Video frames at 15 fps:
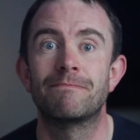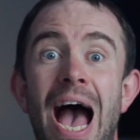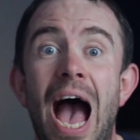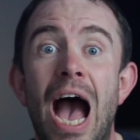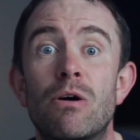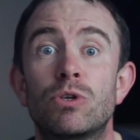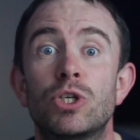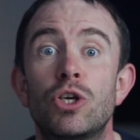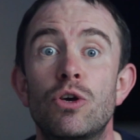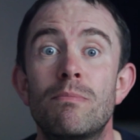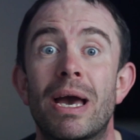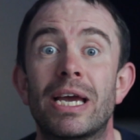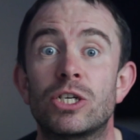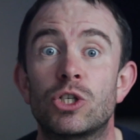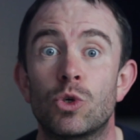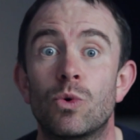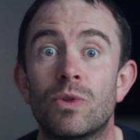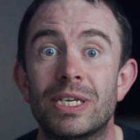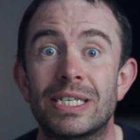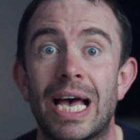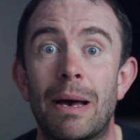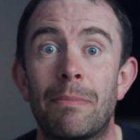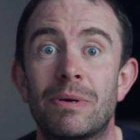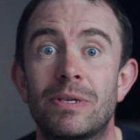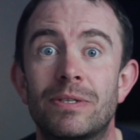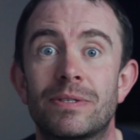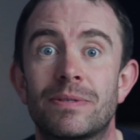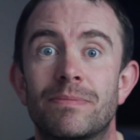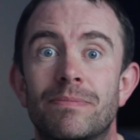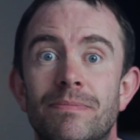How do you make sure this happens?